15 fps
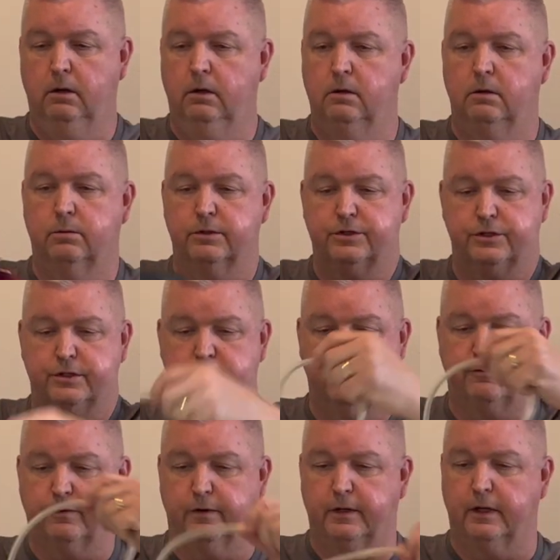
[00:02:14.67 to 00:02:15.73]
which is
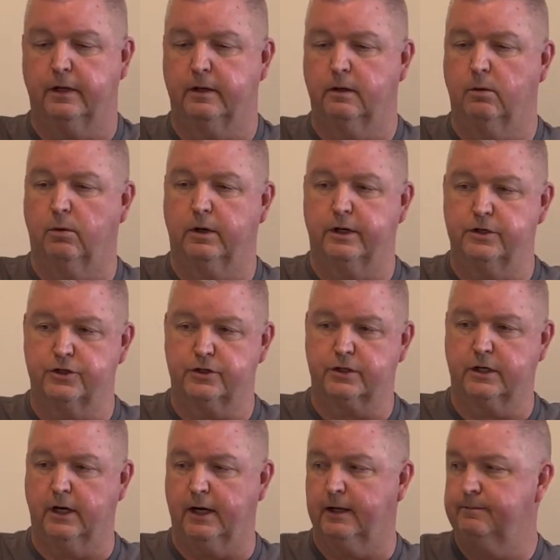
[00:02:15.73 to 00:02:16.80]
different than the one I just
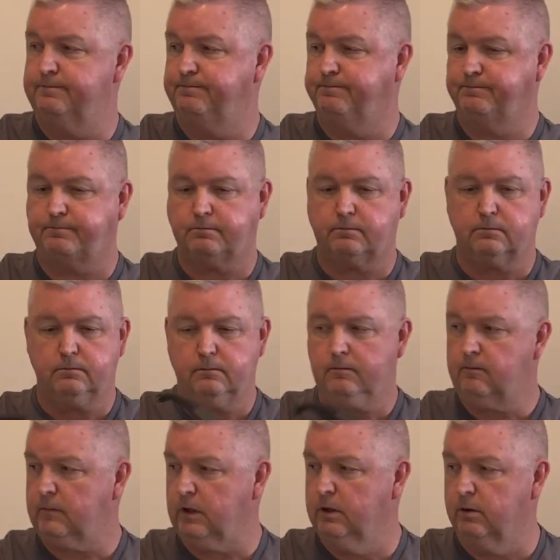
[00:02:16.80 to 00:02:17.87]
got.
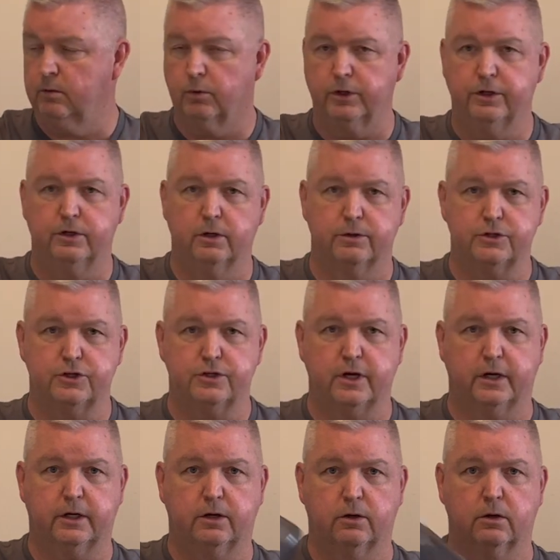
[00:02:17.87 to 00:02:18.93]
What you do is you
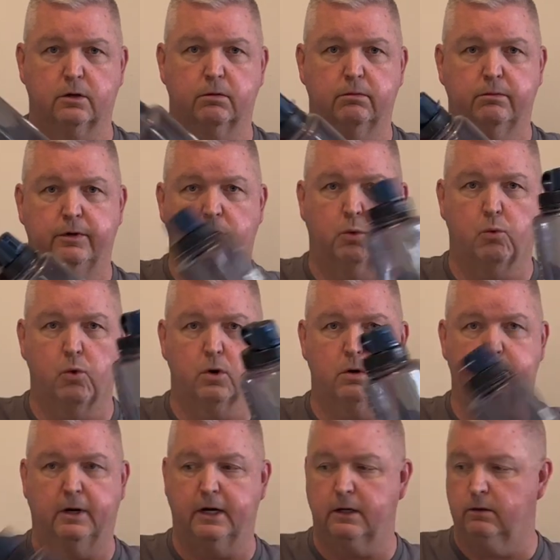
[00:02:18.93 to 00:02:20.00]
take your water
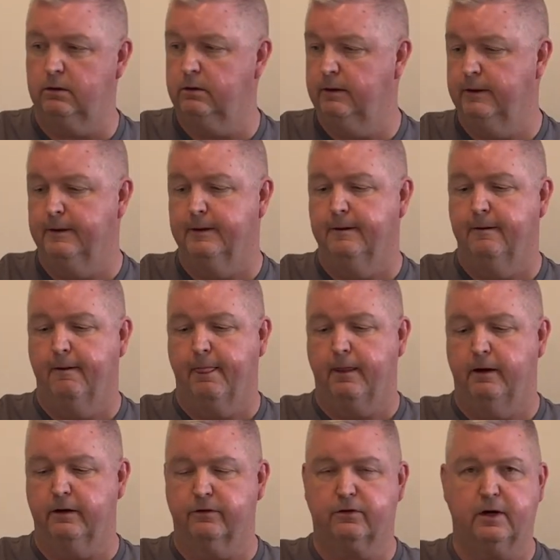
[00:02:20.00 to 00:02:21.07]
bottle,
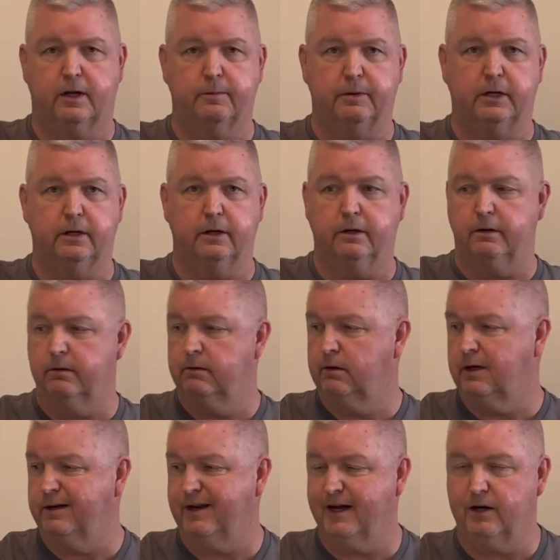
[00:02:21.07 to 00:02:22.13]
and it's got to be a
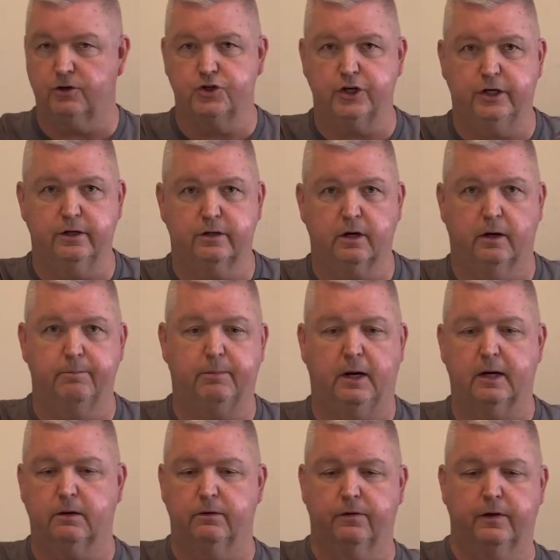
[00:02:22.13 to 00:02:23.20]
Nalgene type
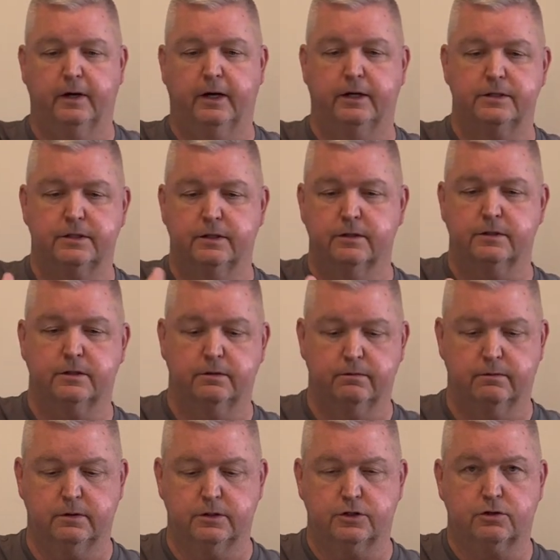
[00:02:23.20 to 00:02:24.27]
bottle that has
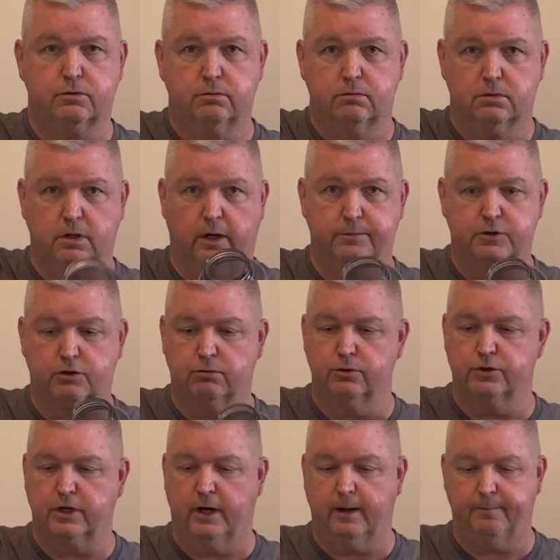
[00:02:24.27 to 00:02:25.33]
this type screw
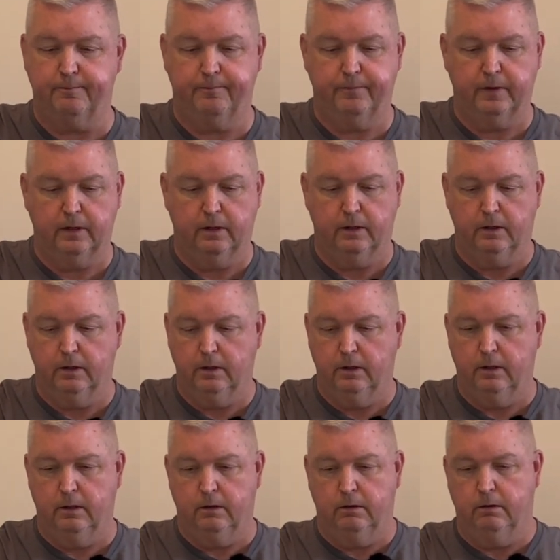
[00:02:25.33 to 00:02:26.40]
top.
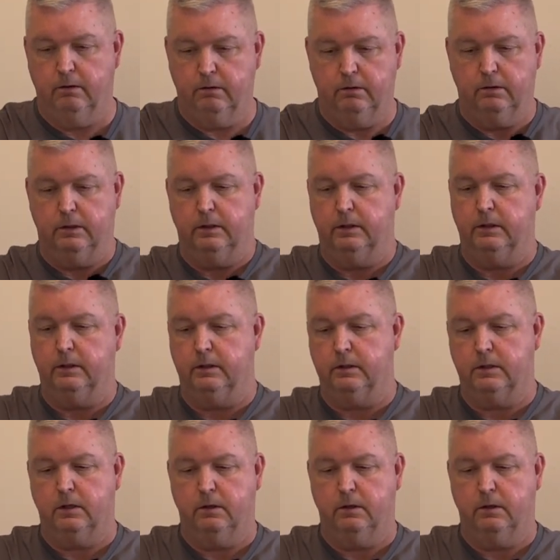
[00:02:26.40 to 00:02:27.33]
And